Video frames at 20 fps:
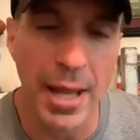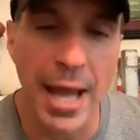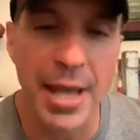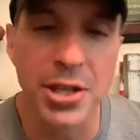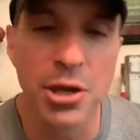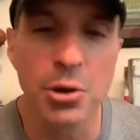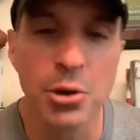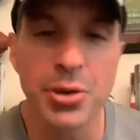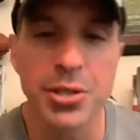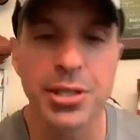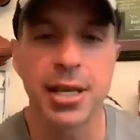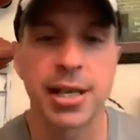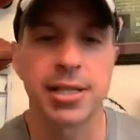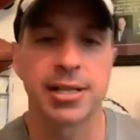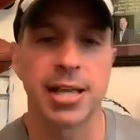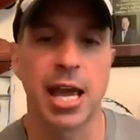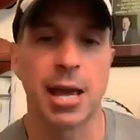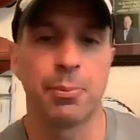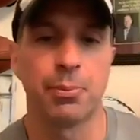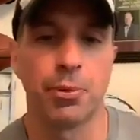I use the
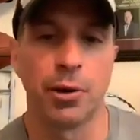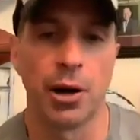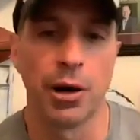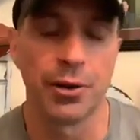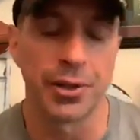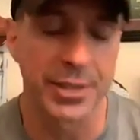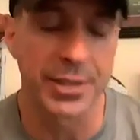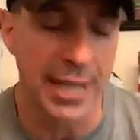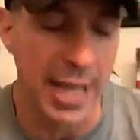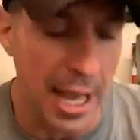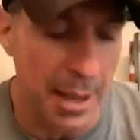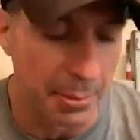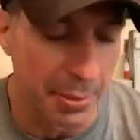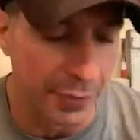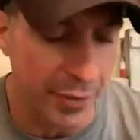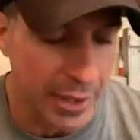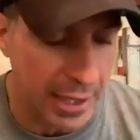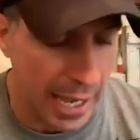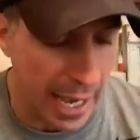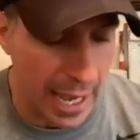example all the time
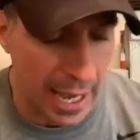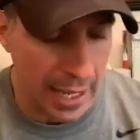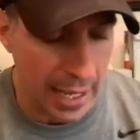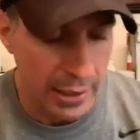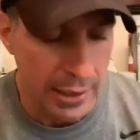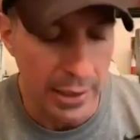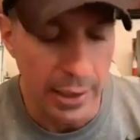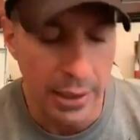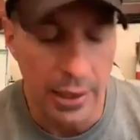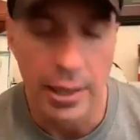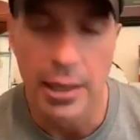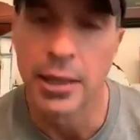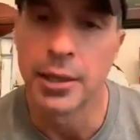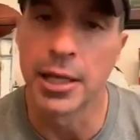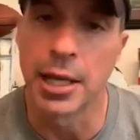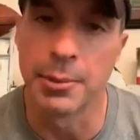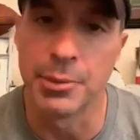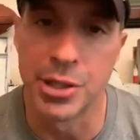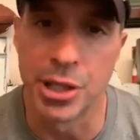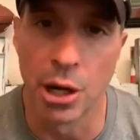of a guy
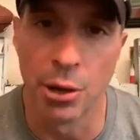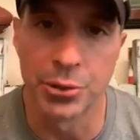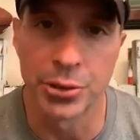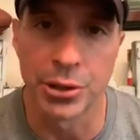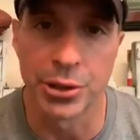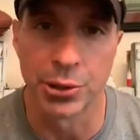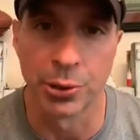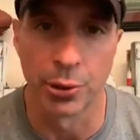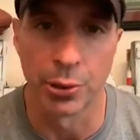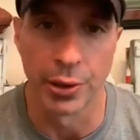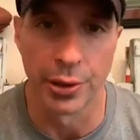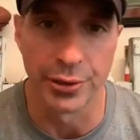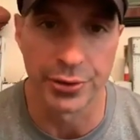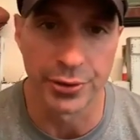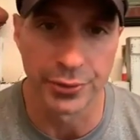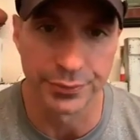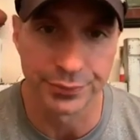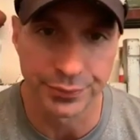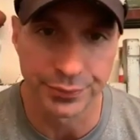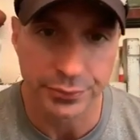named Joe
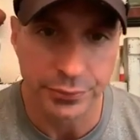Tortorice.